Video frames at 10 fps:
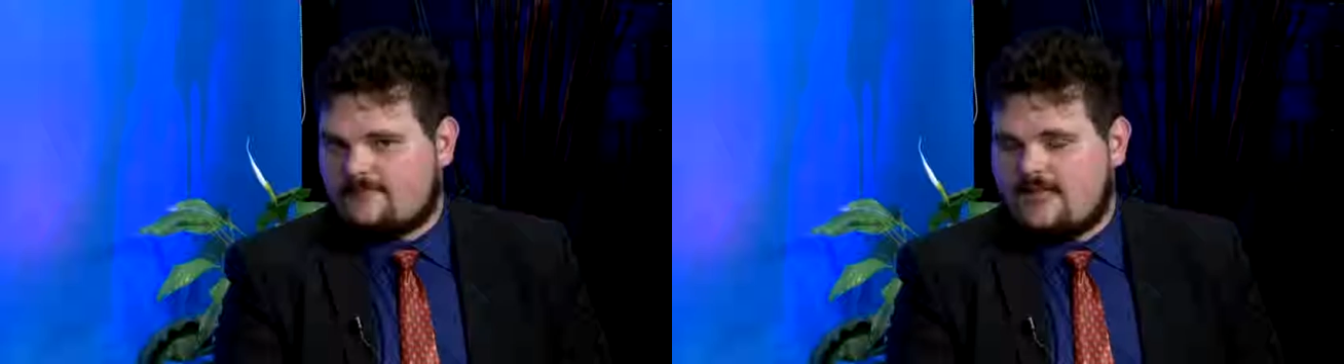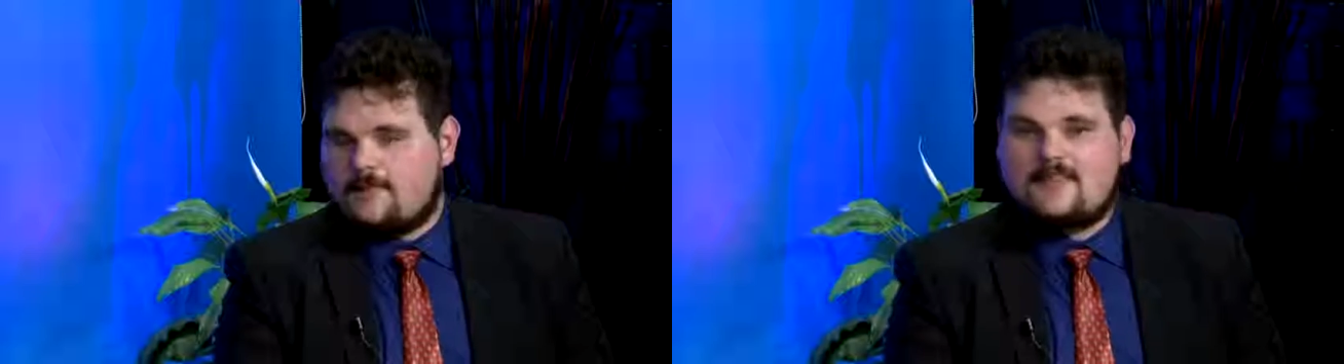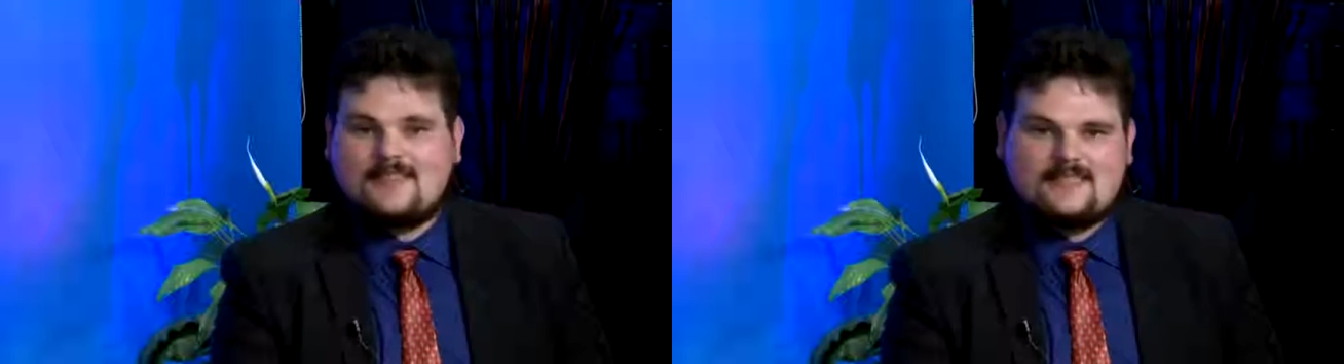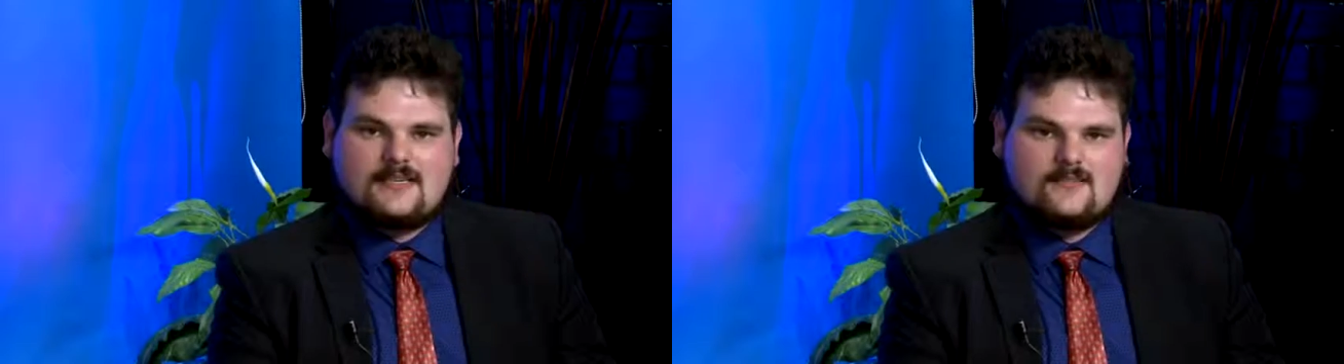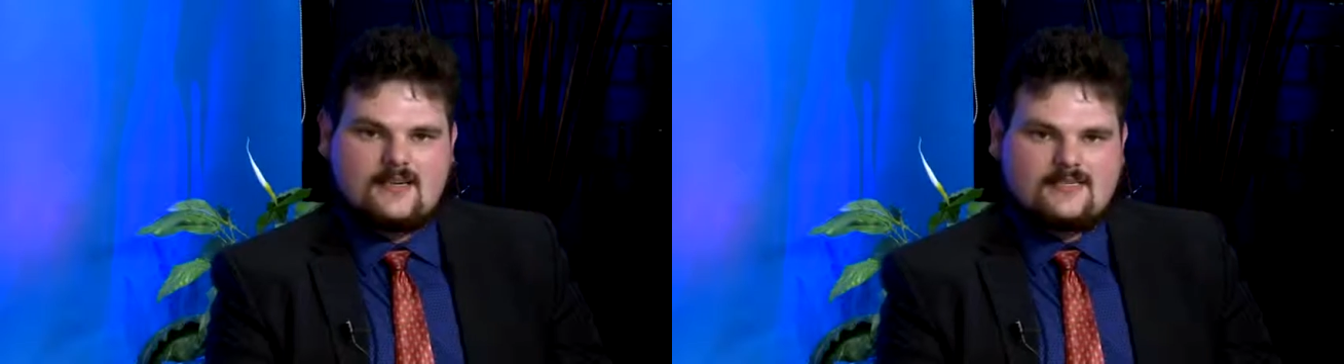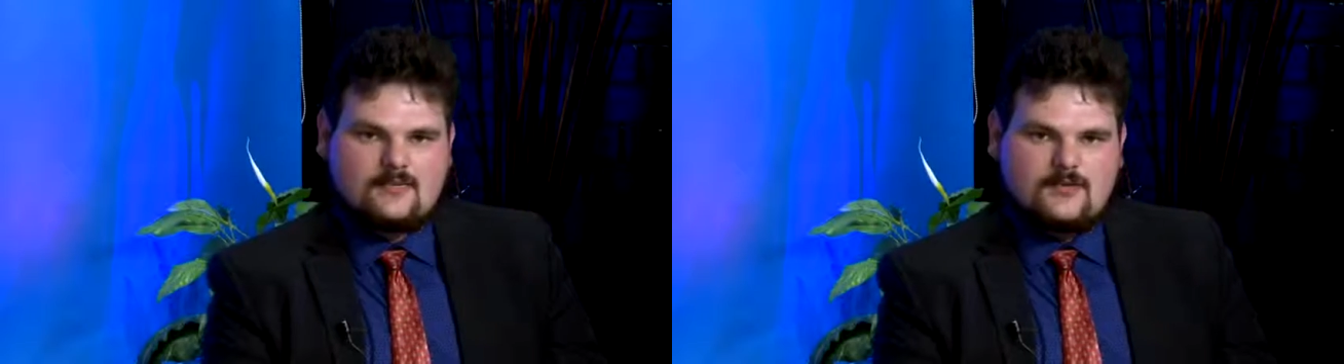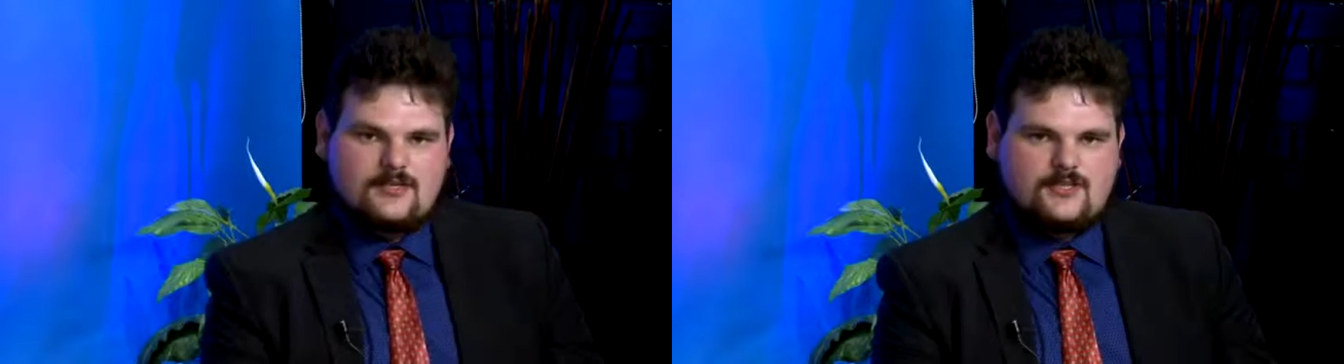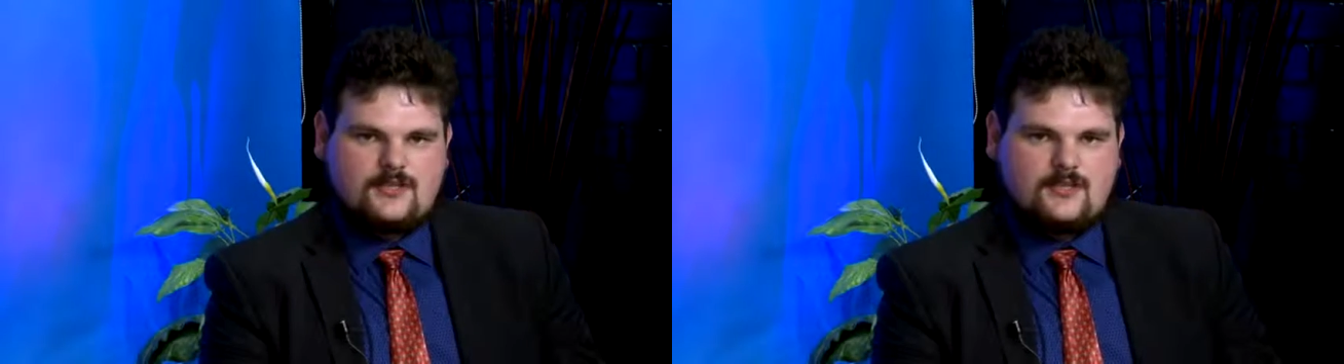But this does raise the question,
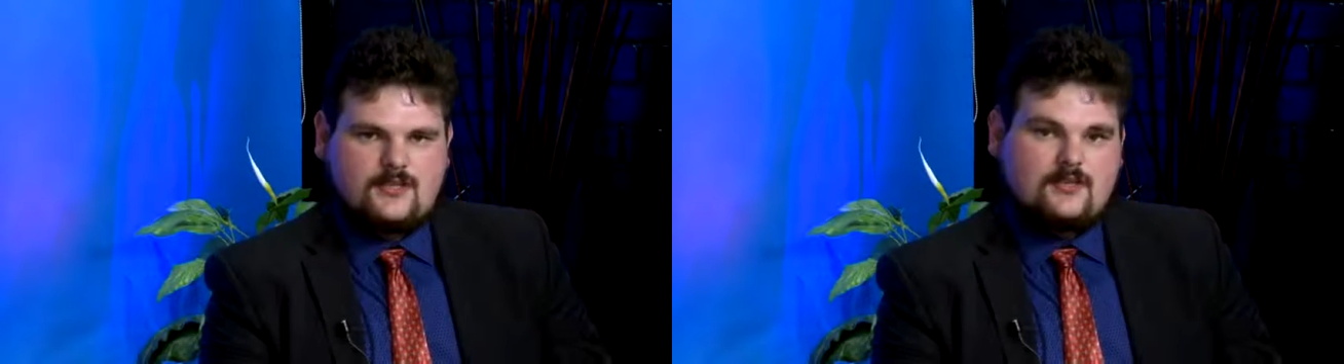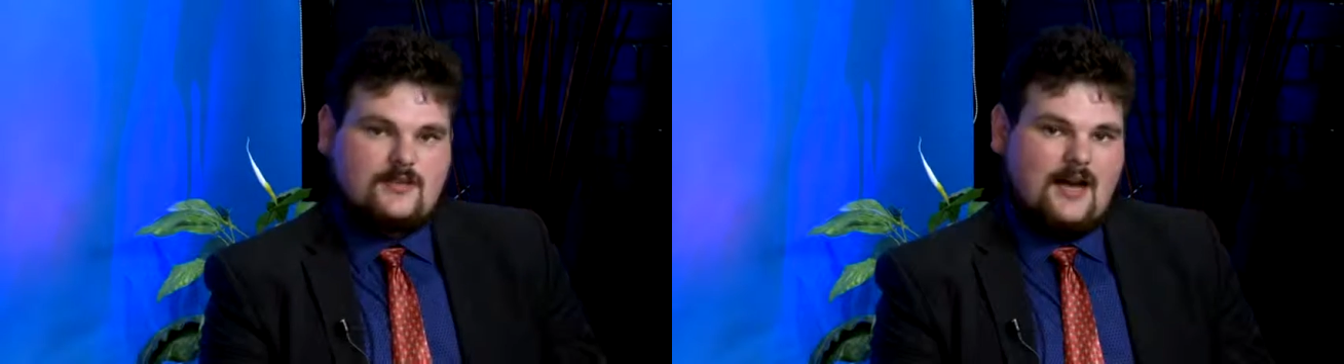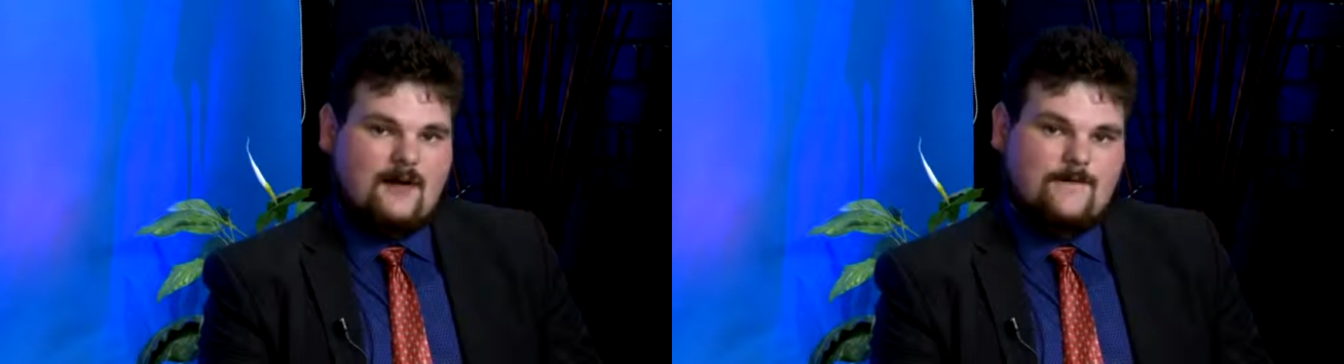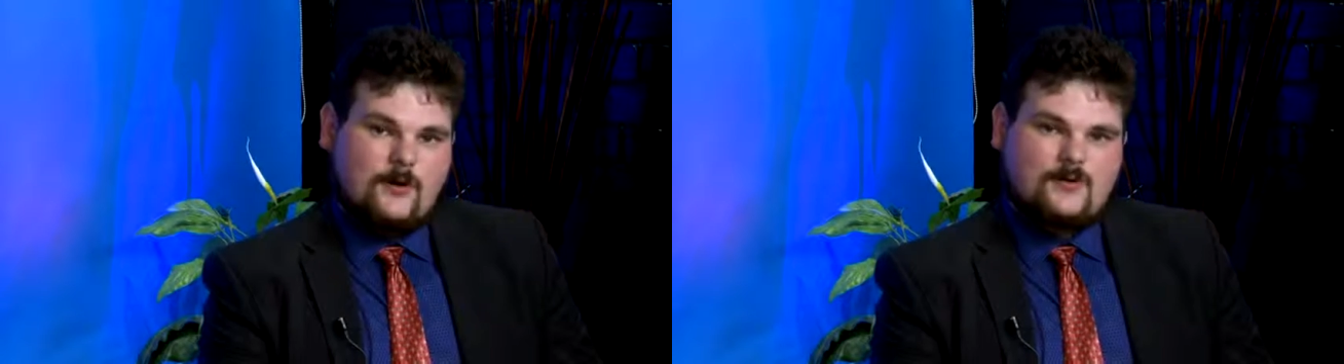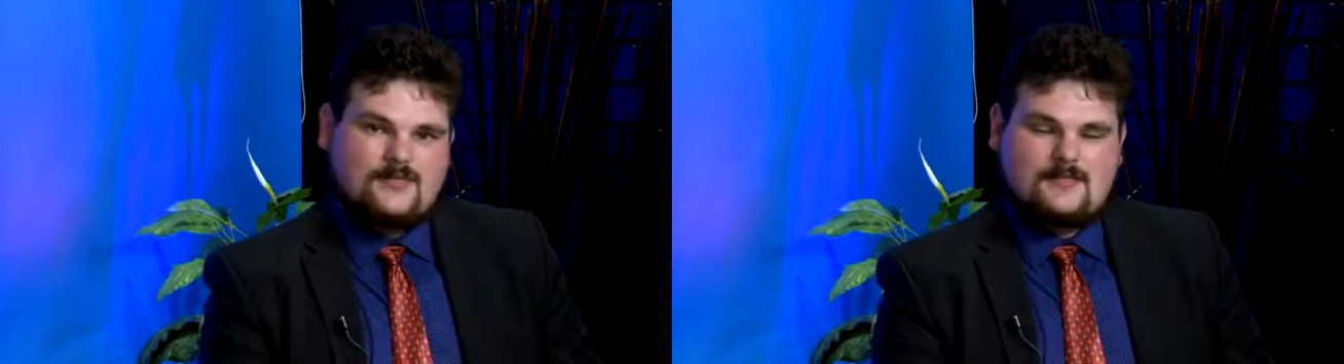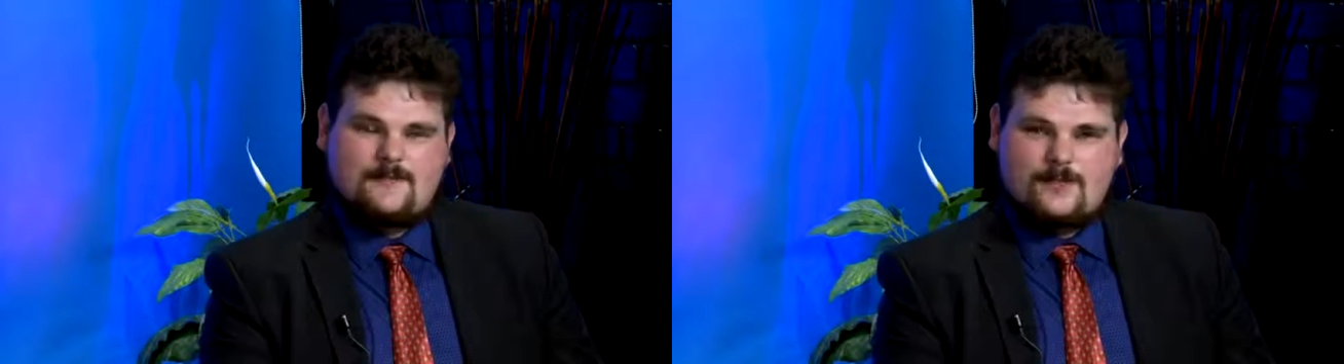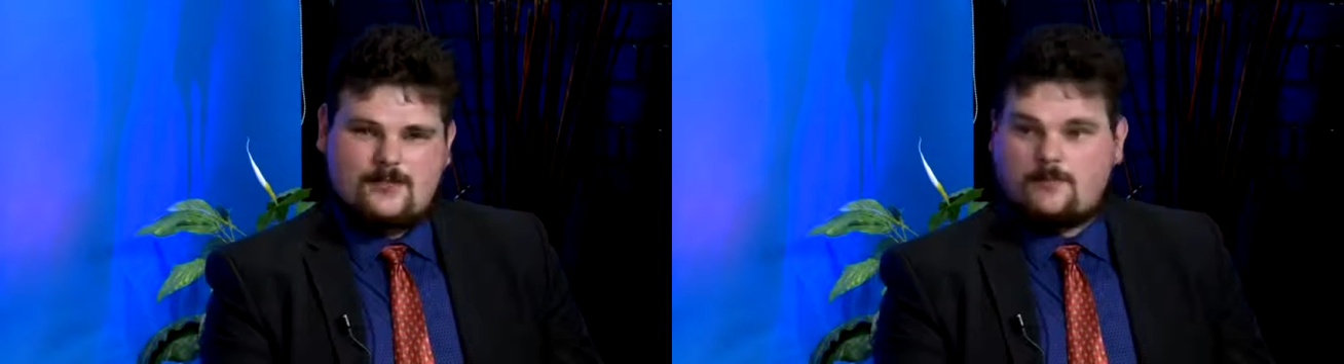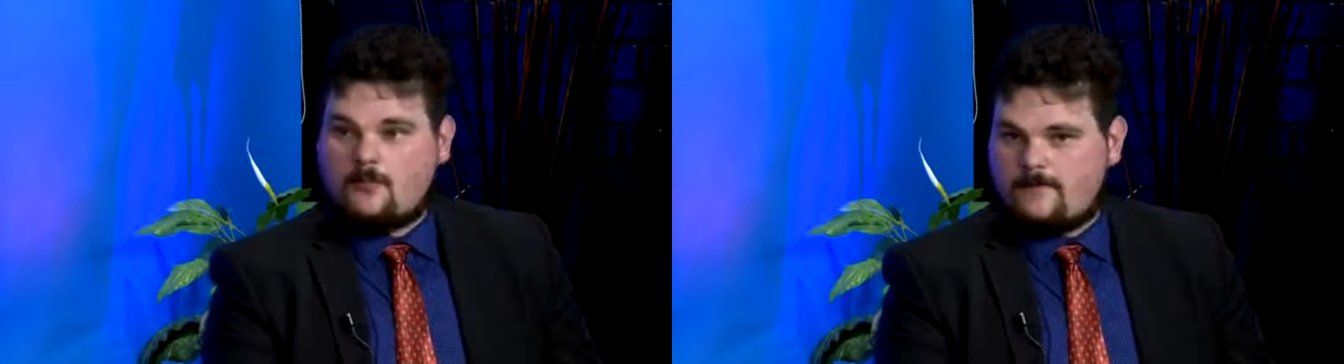are photos a sufficient
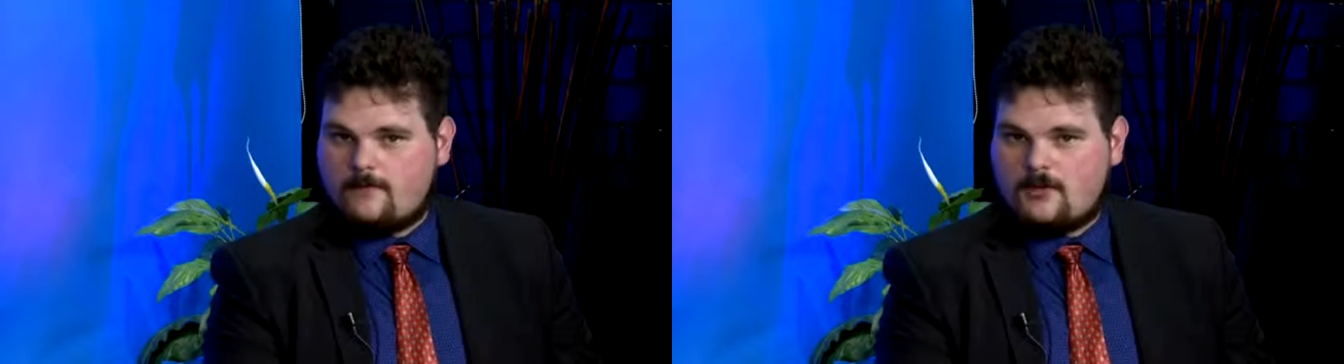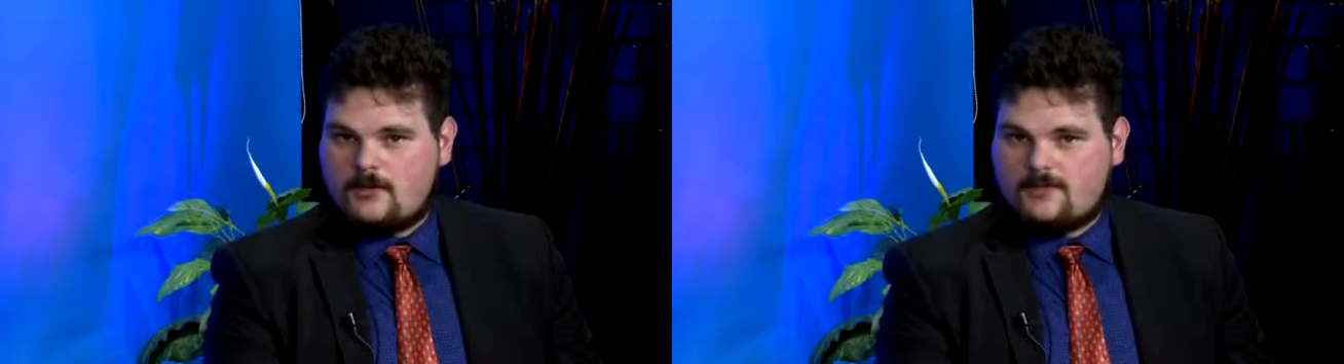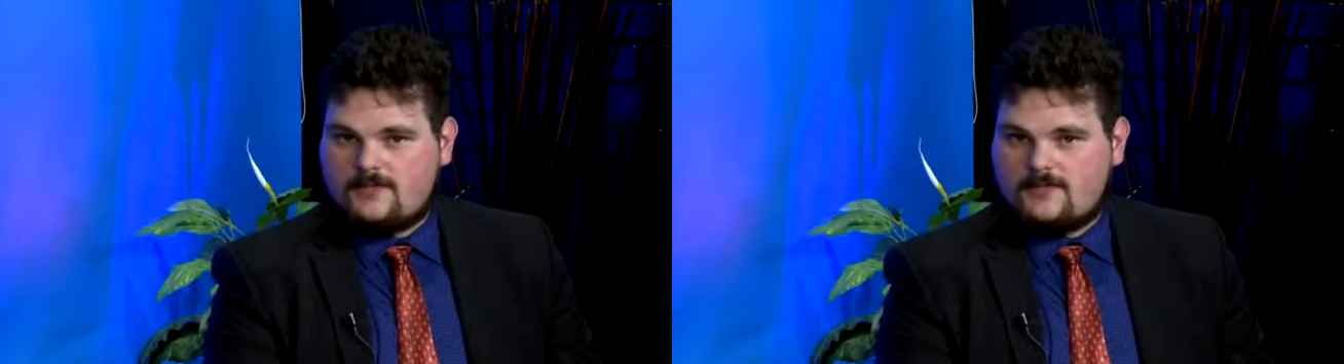proof of purchase?